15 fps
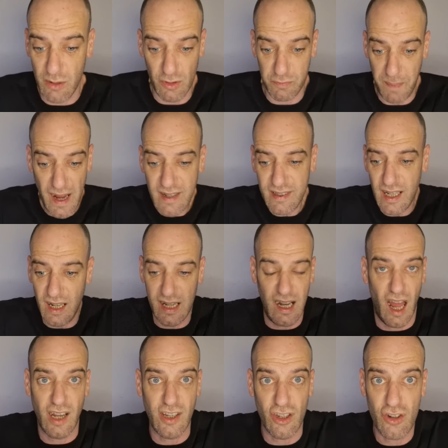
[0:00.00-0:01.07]
It was basically
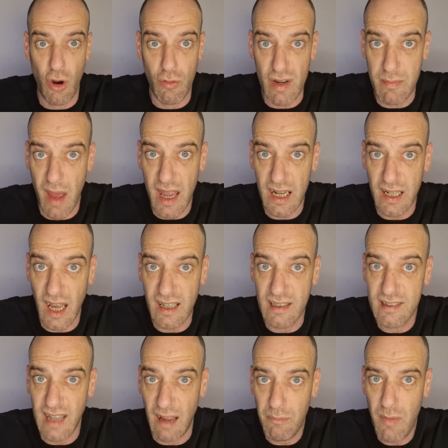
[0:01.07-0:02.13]
like a curry
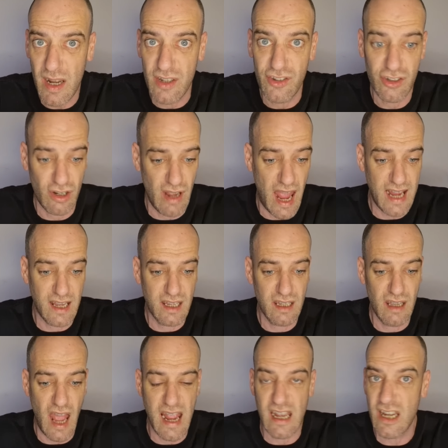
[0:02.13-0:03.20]
mayonnaise sandwich,
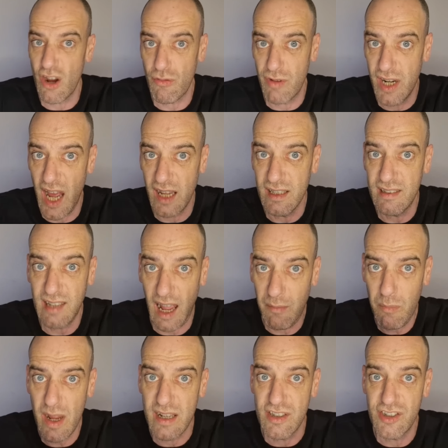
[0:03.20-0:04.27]
egg curry
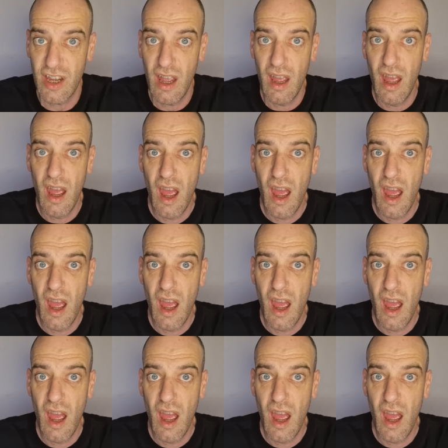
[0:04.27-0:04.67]
sandwich.